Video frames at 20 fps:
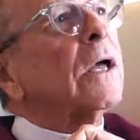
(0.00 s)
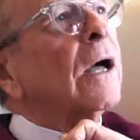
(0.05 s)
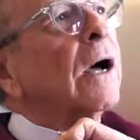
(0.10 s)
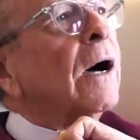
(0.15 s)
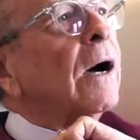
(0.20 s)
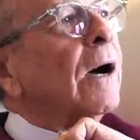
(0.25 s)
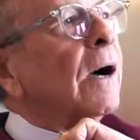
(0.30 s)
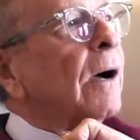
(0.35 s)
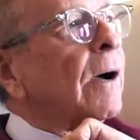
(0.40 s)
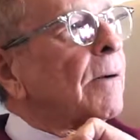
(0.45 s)

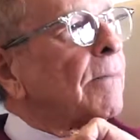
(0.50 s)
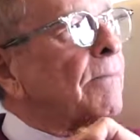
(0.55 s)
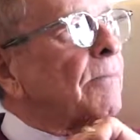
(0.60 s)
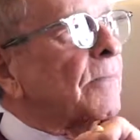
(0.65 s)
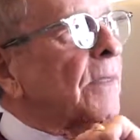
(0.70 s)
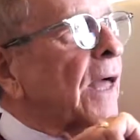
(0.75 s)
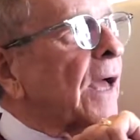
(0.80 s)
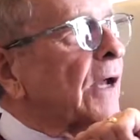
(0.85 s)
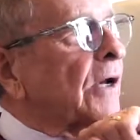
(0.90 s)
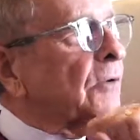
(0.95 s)
um,
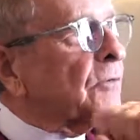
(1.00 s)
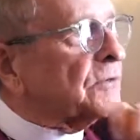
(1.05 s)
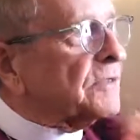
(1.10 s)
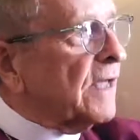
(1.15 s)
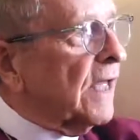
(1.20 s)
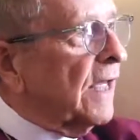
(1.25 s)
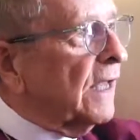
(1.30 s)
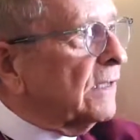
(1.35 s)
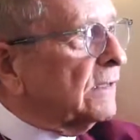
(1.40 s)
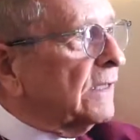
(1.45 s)
and it was
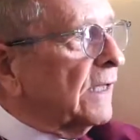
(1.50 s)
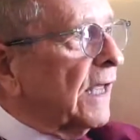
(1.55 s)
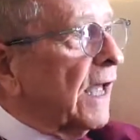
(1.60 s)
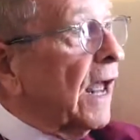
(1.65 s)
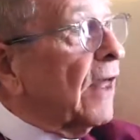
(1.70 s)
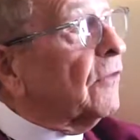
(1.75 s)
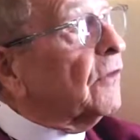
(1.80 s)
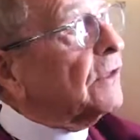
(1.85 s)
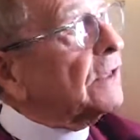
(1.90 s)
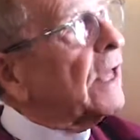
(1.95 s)

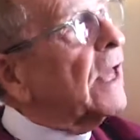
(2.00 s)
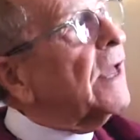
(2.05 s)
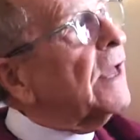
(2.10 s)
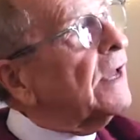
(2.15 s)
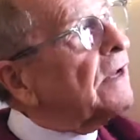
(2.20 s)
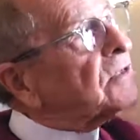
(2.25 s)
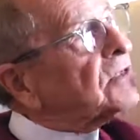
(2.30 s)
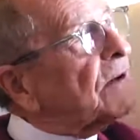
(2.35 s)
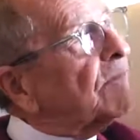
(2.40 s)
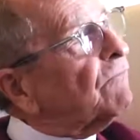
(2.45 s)
anti-Catholic,
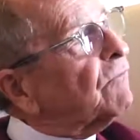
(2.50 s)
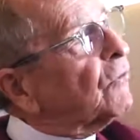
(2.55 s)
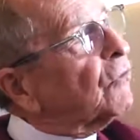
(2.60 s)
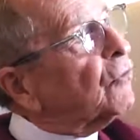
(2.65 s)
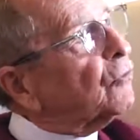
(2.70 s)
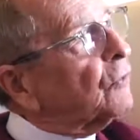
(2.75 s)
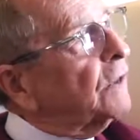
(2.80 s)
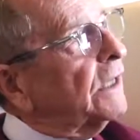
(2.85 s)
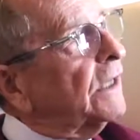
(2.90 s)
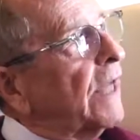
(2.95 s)
except for
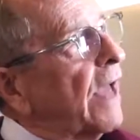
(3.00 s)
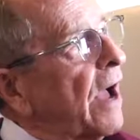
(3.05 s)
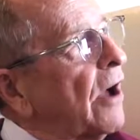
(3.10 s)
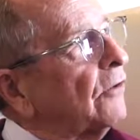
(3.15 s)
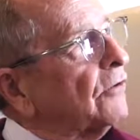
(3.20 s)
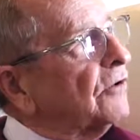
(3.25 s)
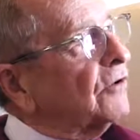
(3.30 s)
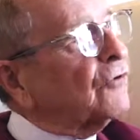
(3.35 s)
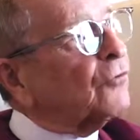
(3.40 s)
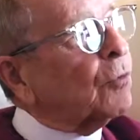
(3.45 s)
three
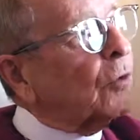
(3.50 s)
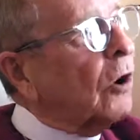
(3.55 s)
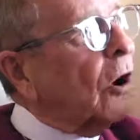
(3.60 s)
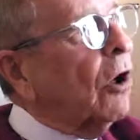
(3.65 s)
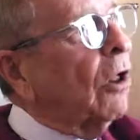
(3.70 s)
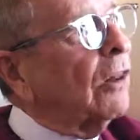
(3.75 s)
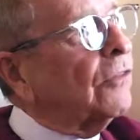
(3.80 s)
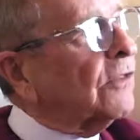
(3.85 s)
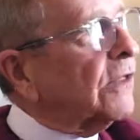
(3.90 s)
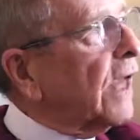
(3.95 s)
counties where
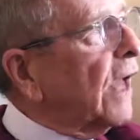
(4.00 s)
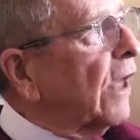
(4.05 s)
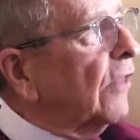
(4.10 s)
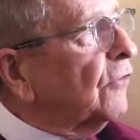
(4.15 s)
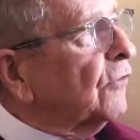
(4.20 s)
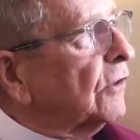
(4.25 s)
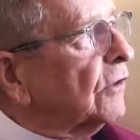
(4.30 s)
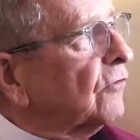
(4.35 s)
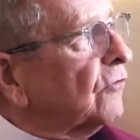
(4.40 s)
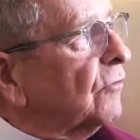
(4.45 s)
all the
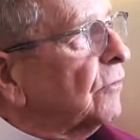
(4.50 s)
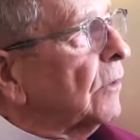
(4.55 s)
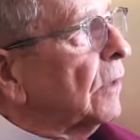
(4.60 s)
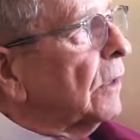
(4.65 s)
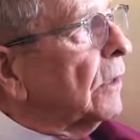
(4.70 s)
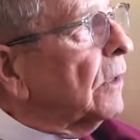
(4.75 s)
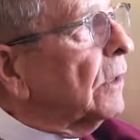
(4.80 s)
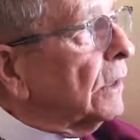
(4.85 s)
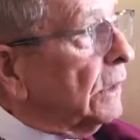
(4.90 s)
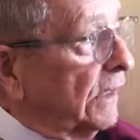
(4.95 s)
Catholics
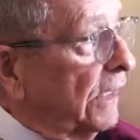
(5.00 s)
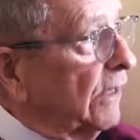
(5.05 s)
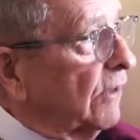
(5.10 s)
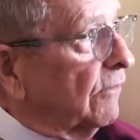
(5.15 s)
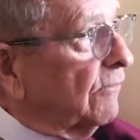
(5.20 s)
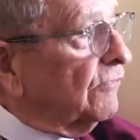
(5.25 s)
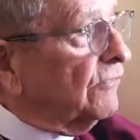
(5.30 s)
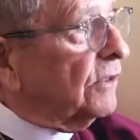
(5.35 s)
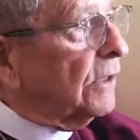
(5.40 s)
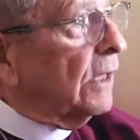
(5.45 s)

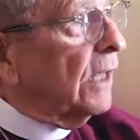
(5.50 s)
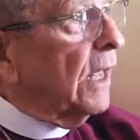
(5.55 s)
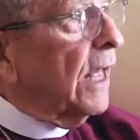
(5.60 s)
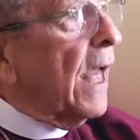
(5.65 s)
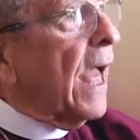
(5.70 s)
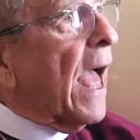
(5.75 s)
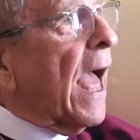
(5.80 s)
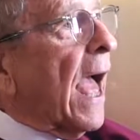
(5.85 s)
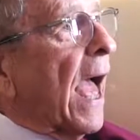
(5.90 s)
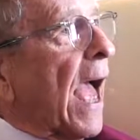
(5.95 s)
lived
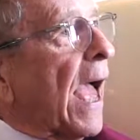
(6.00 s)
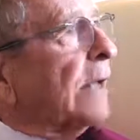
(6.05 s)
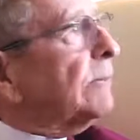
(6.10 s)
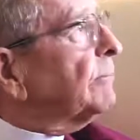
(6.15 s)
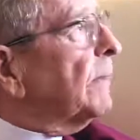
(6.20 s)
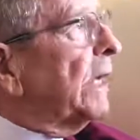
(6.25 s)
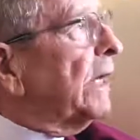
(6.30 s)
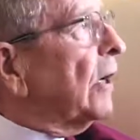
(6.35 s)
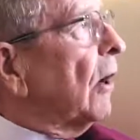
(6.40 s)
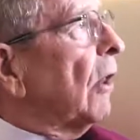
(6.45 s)
and
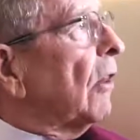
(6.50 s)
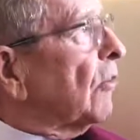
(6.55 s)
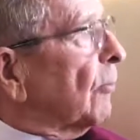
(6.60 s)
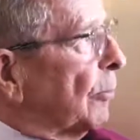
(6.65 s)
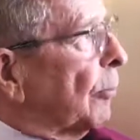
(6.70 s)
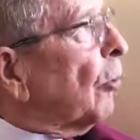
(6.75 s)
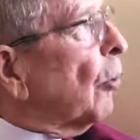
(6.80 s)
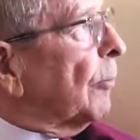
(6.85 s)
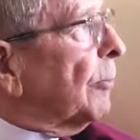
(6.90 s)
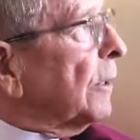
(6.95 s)
made all the
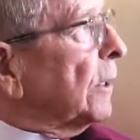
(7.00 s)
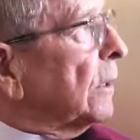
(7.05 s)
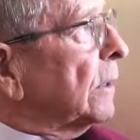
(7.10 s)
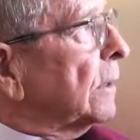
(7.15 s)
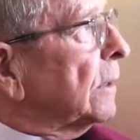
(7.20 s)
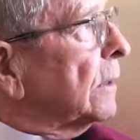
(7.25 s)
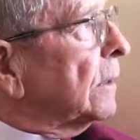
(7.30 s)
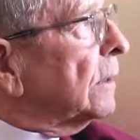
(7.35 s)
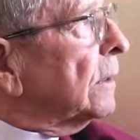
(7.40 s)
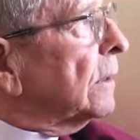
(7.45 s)
bourbon.
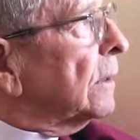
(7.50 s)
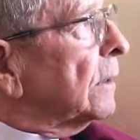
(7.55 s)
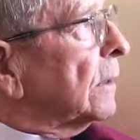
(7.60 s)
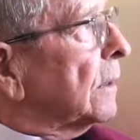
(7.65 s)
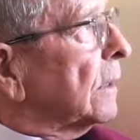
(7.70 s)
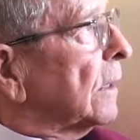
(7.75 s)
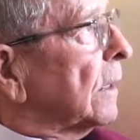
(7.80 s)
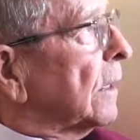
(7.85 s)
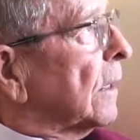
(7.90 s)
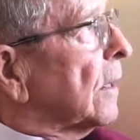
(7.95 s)

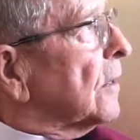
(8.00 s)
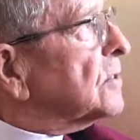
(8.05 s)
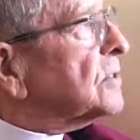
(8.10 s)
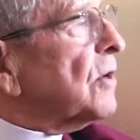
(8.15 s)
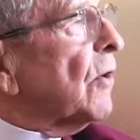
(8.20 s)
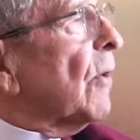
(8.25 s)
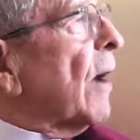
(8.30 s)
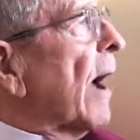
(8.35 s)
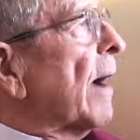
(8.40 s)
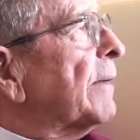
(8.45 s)

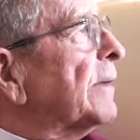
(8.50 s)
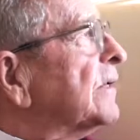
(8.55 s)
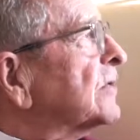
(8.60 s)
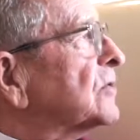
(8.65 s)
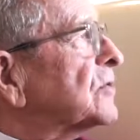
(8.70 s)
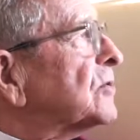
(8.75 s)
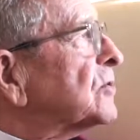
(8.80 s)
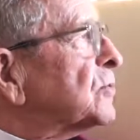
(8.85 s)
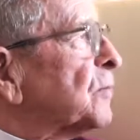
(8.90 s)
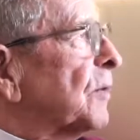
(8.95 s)
So uh, it's
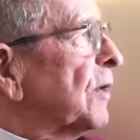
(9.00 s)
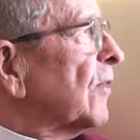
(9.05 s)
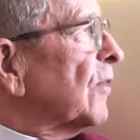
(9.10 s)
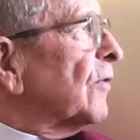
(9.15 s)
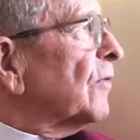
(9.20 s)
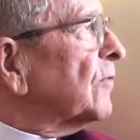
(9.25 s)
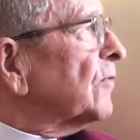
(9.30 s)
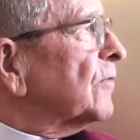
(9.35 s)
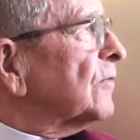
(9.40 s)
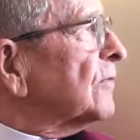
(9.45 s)
just one of
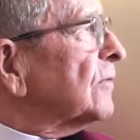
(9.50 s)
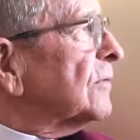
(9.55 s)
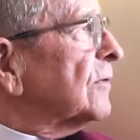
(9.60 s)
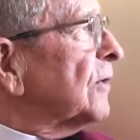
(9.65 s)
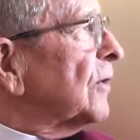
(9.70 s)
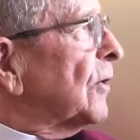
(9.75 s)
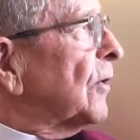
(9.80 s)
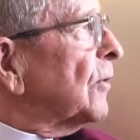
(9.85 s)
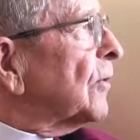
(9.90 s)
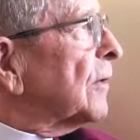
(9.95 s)
those, you
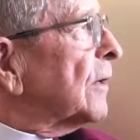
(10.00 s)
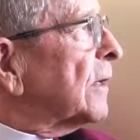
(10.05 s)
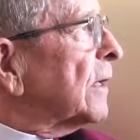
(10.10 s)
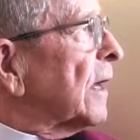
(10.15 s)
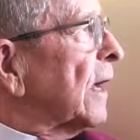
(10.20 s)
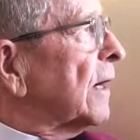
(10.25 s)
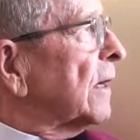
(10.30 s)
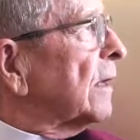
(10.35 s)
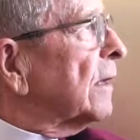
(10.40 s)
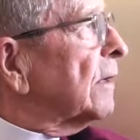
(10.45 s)
know, right.
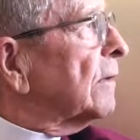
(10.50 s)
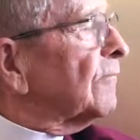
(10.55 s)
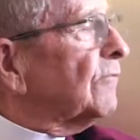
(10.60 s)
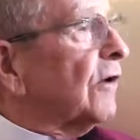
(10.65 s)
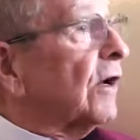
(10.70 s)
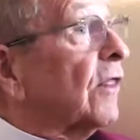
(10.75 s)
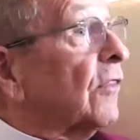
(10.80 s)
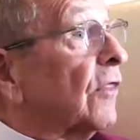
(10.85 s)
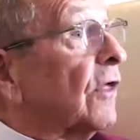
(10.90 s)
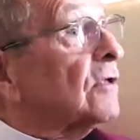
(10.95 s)
kind of
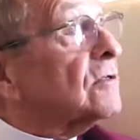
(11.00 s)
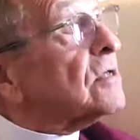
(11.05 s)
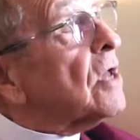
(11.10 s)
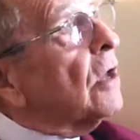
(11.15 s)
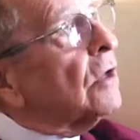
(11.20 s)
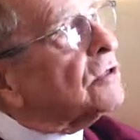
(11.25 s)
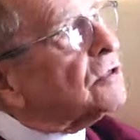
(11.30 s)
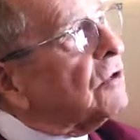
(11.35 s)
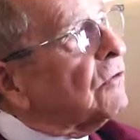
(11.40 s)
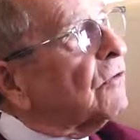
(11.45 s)
funny things.
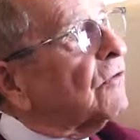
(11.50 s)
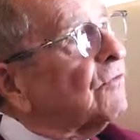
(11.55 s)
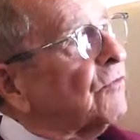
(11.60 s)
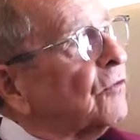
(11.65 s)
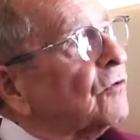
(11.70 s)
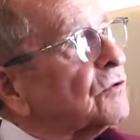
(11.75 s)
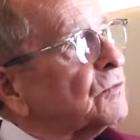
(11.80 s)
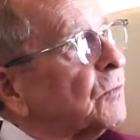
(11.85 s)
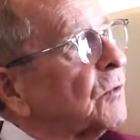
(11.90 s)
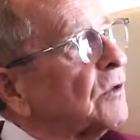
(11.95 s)
So the
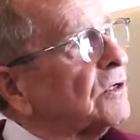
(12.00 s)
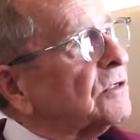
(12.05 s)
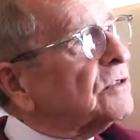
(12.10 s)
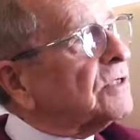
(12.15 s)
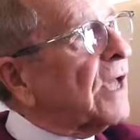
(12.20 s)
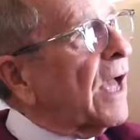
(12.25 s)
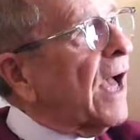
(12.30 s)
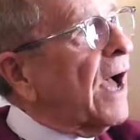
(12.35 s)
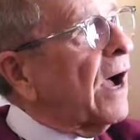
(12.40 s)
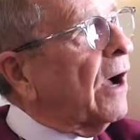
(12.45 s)
first words
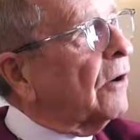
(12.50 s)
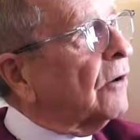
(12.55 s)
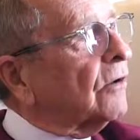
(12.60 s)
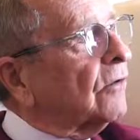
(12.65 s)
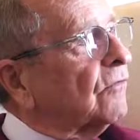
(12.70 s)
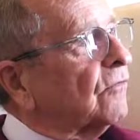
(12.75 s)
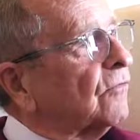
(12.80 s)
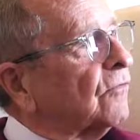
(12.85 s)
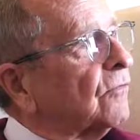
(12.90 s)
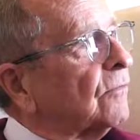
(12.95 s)
out
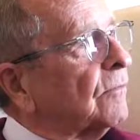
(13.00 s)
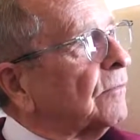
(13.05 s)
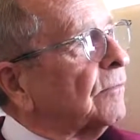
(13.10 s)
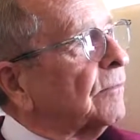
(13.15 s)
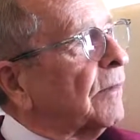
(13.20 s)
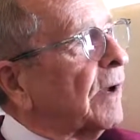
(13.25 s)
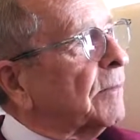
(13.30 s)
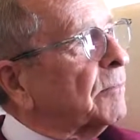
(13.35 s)
of my